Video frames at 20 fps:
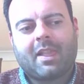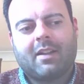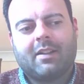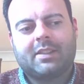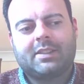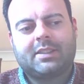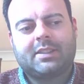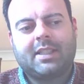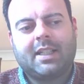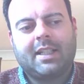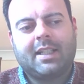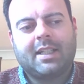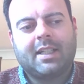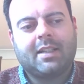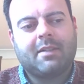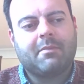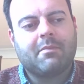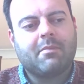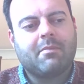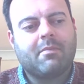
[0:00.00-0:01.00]
seen
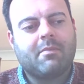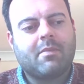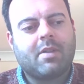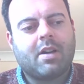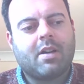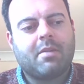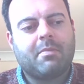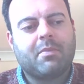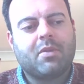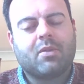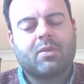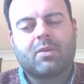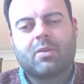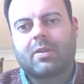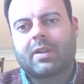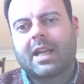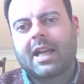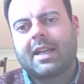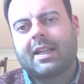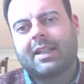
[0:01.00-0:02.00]
in a more
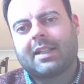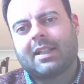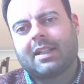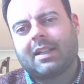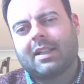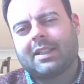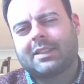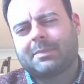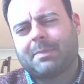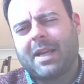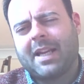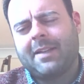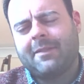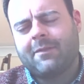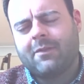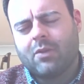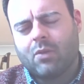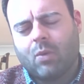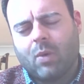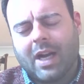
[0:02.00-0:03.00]
organic and a less
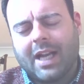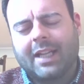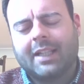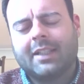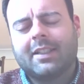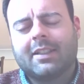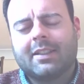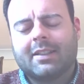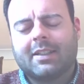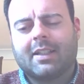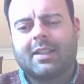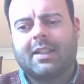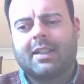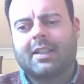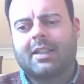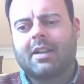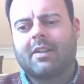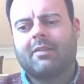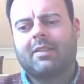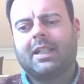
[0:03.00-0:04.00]
painful way than it
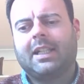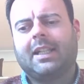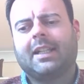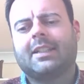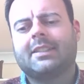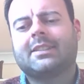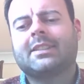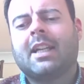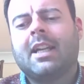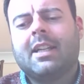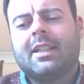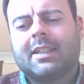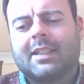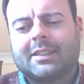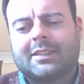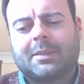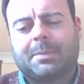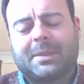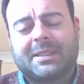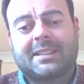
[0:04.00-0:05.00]
currently is.
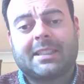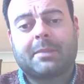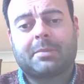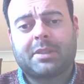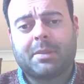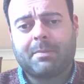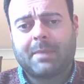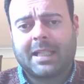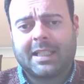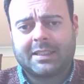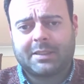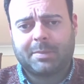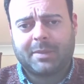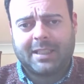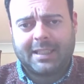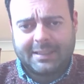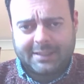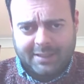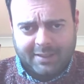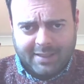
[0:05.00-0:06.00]
There's a perception
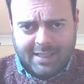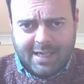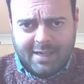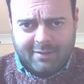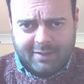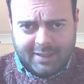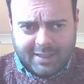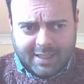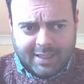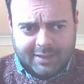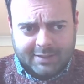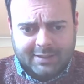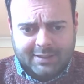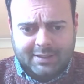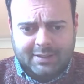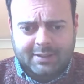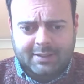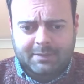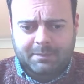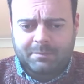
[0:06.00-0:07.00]
management issue there, and
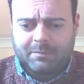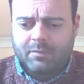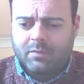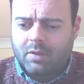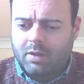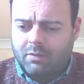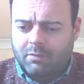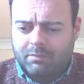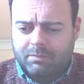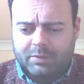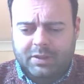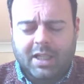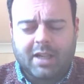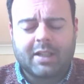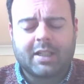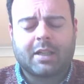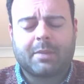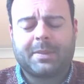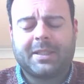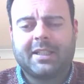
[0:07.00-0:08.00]
that's
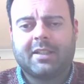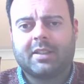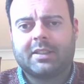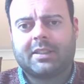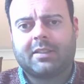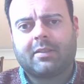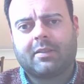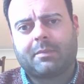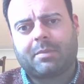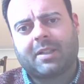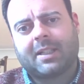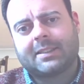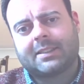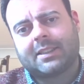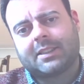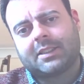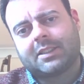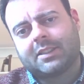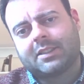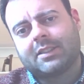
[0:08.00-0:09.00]
tied up in the idea of
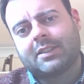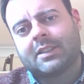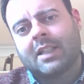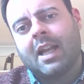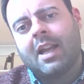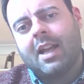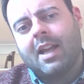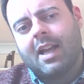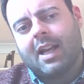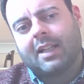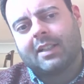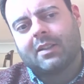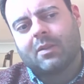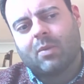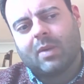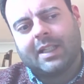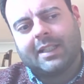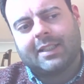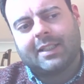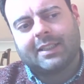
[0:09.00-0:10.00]
practitioners and the
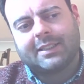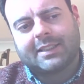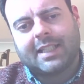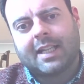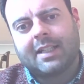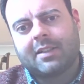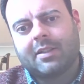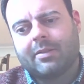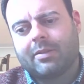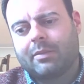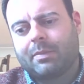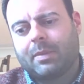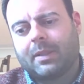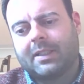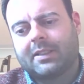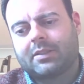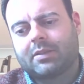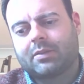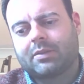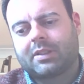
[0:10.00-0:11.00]
way that it's handled, but
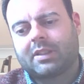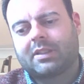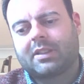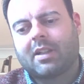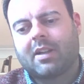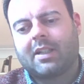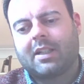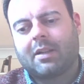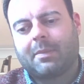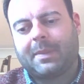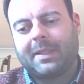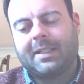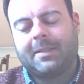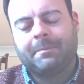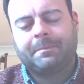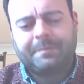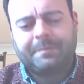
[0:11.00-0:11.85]
it's also tied up in